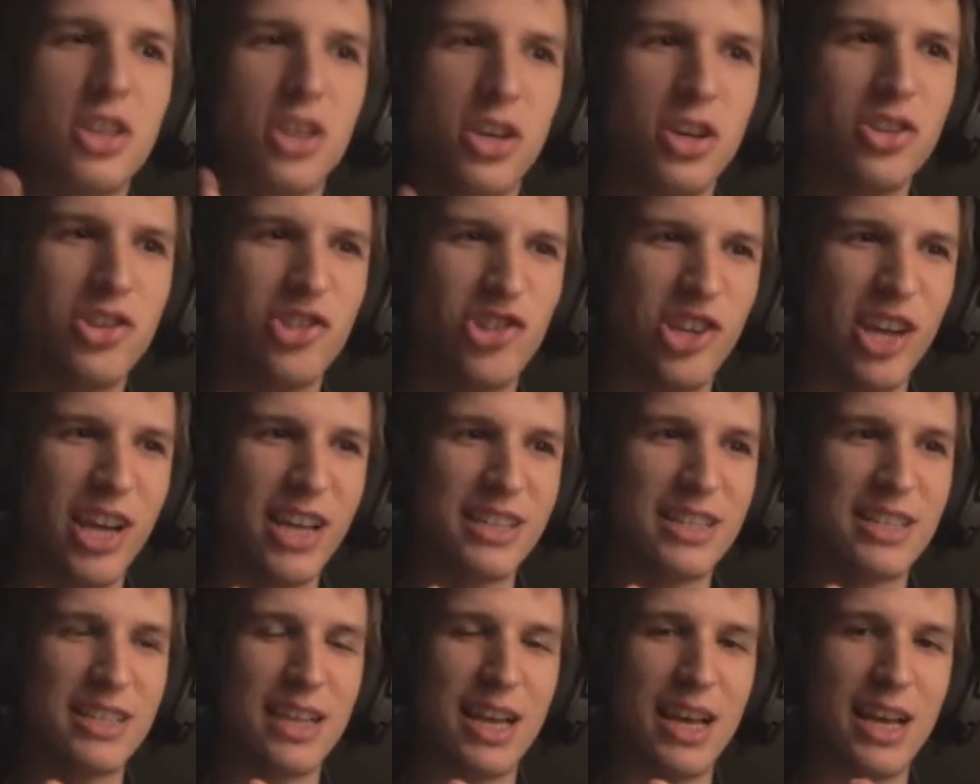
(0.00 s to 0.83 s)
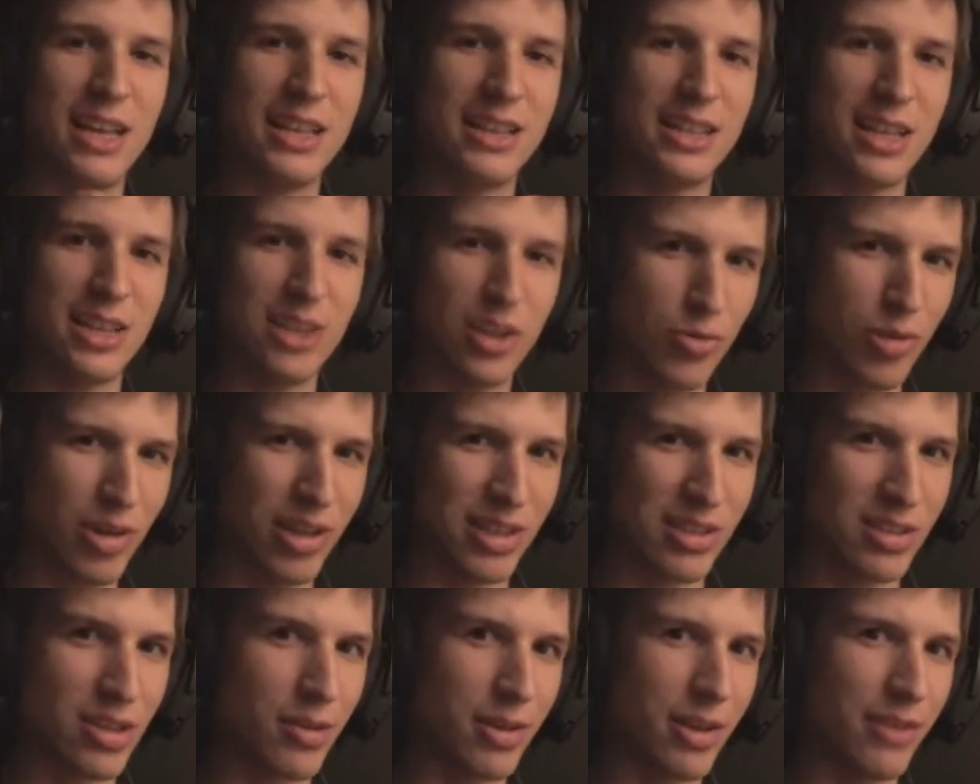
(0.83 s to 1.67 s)
good chances are that the
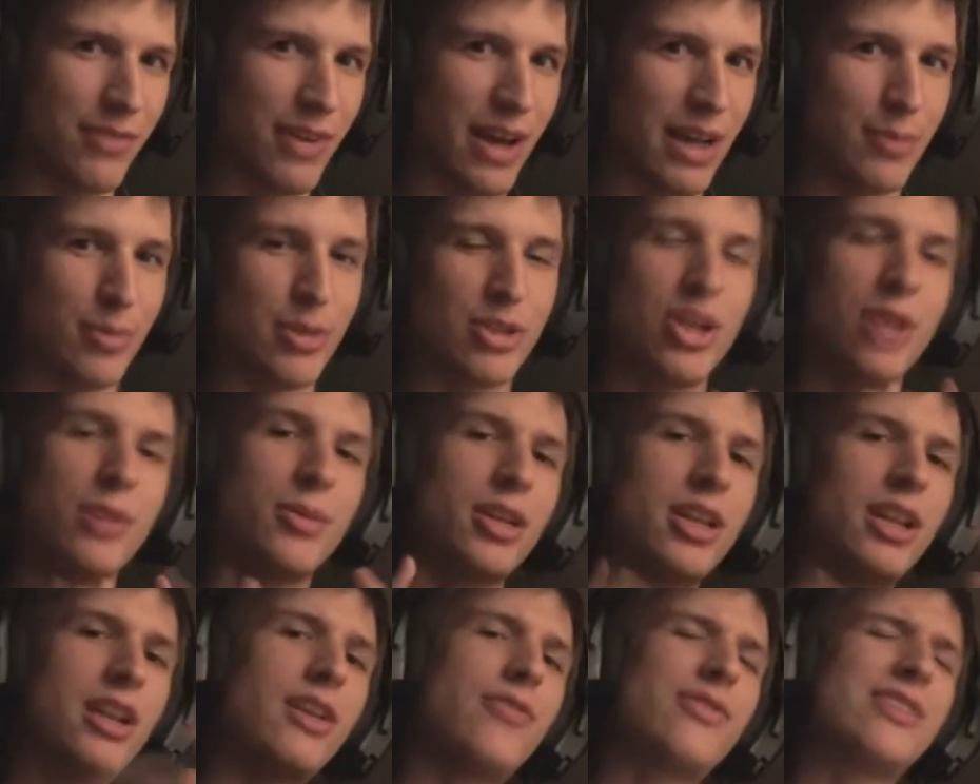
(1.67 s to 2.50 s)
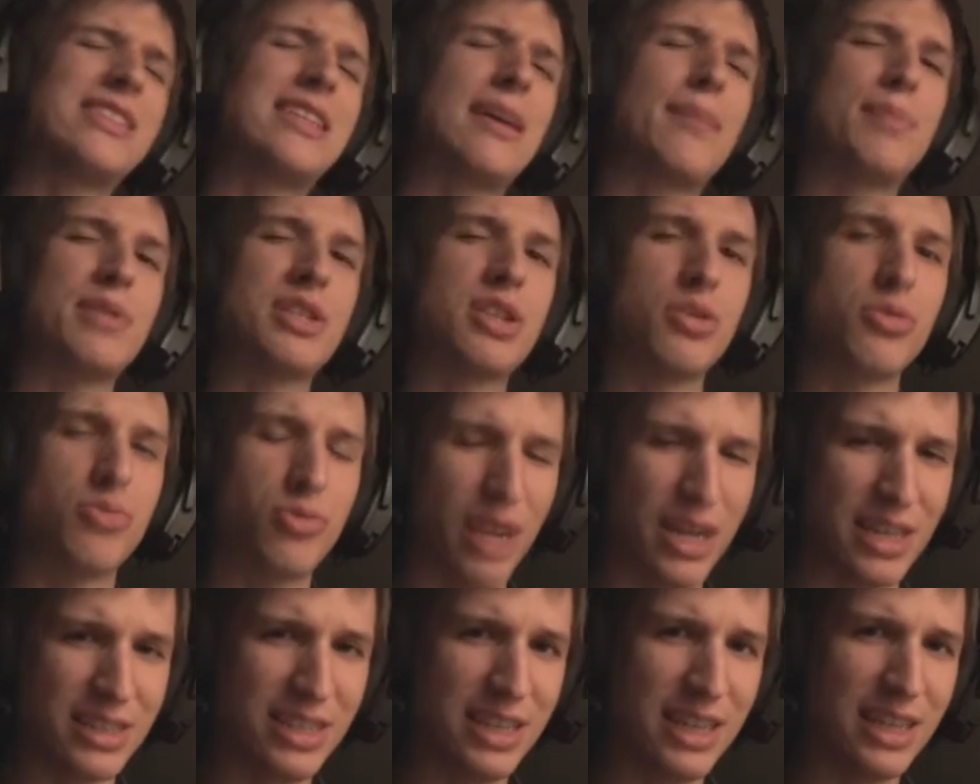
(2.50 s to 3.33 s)
grunt is gonna find me. So I'm gonna leave this episode
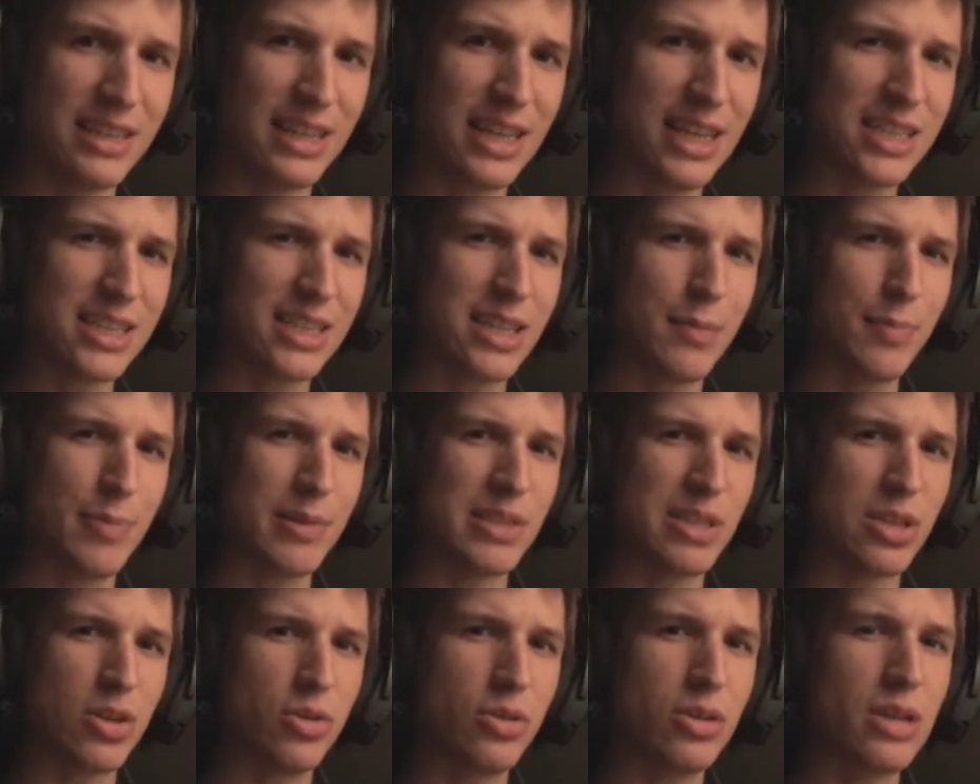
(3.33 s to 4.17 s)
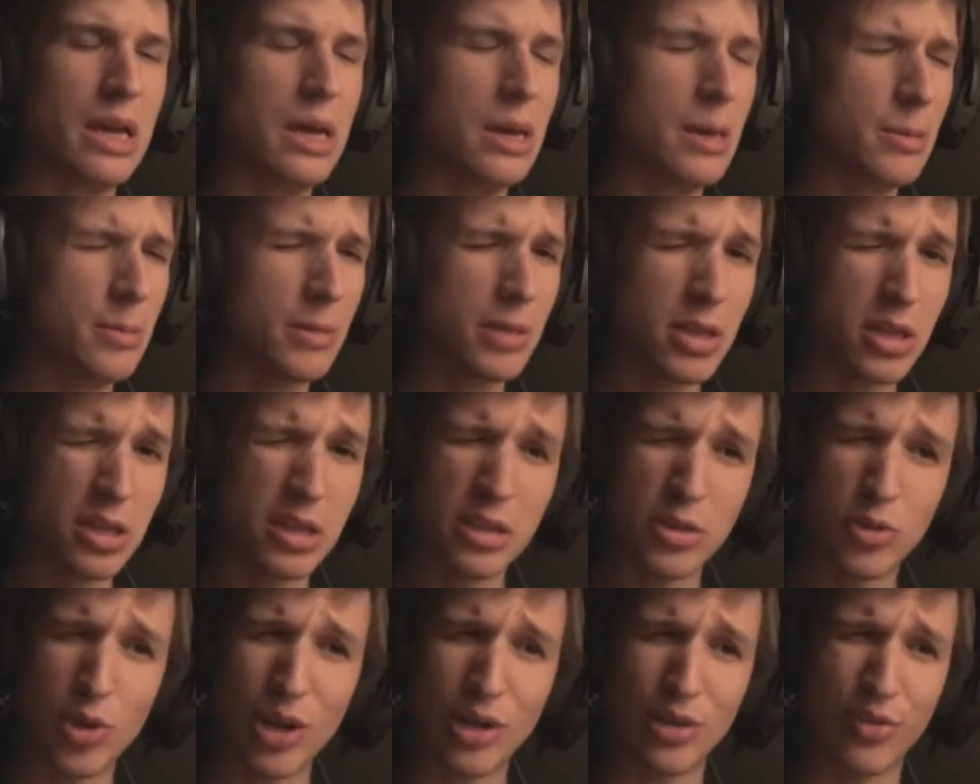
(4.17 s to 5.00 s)
right here. Next episode, we're
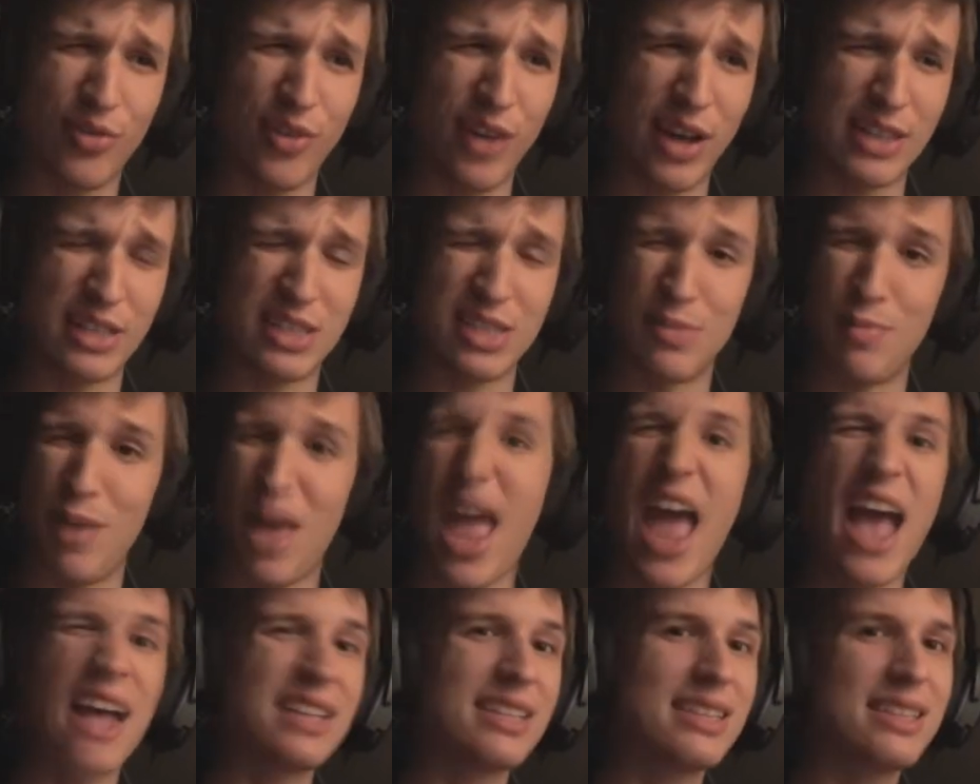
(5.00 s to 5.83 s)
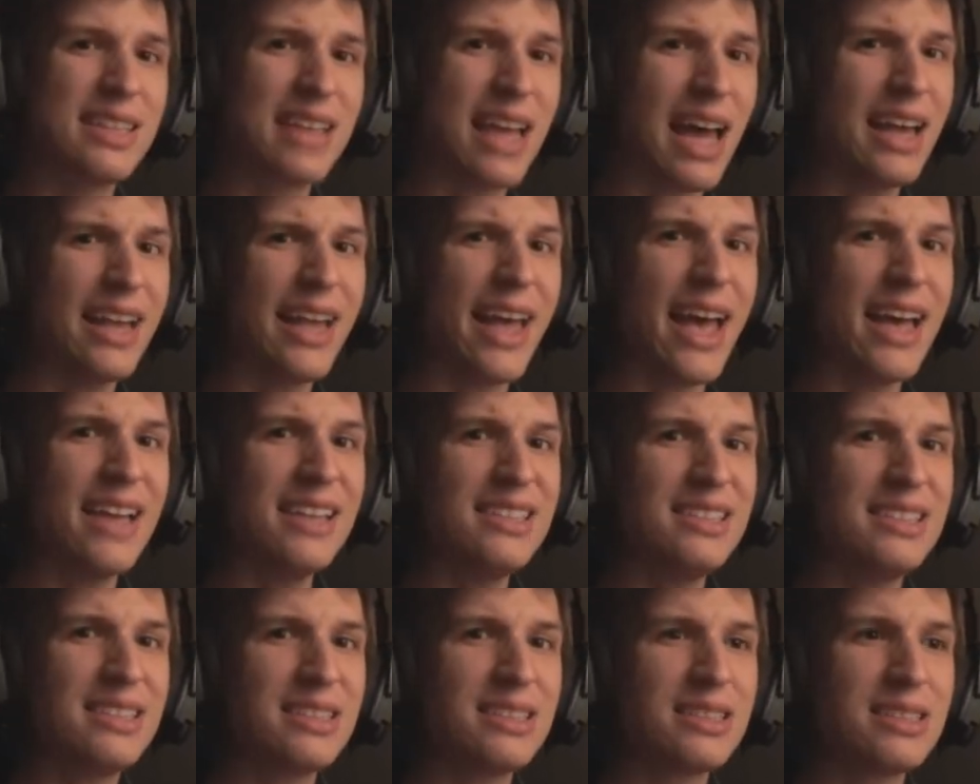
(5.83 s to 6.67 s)
gonna try to find some acid, I
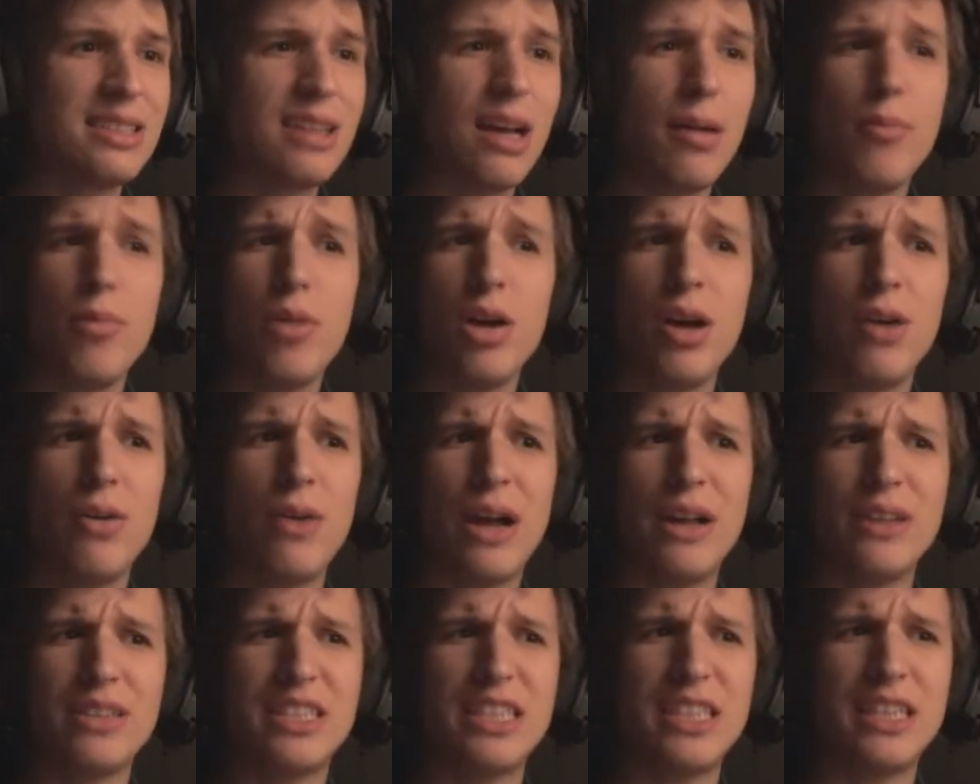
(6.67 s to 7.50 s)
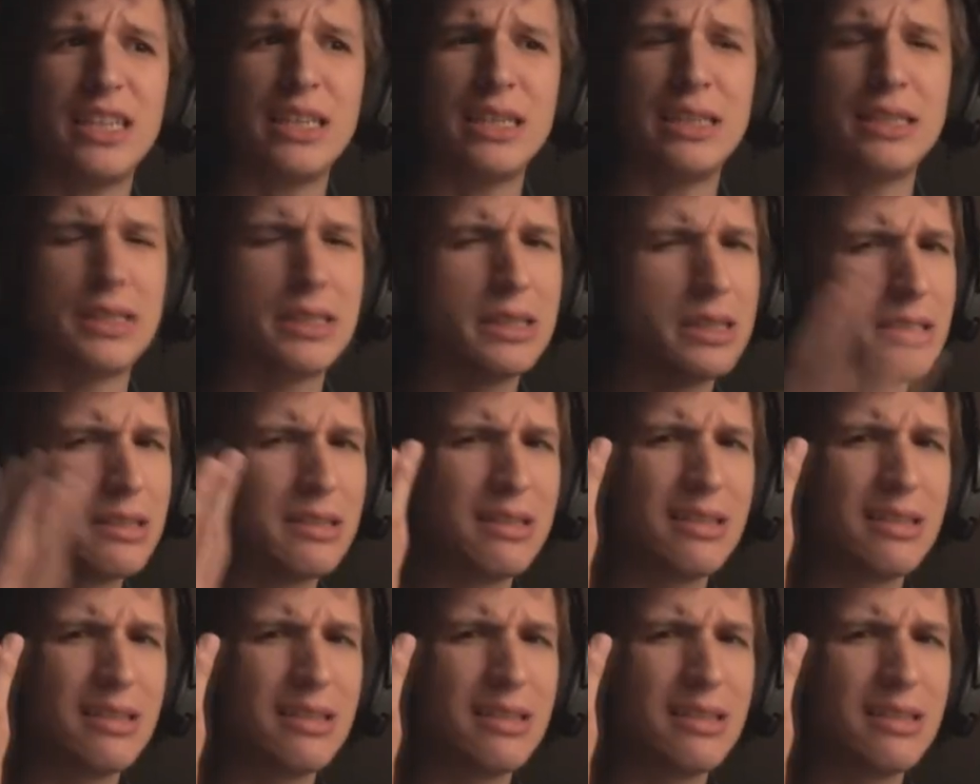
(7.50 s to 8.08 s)
guess, somewhere around here.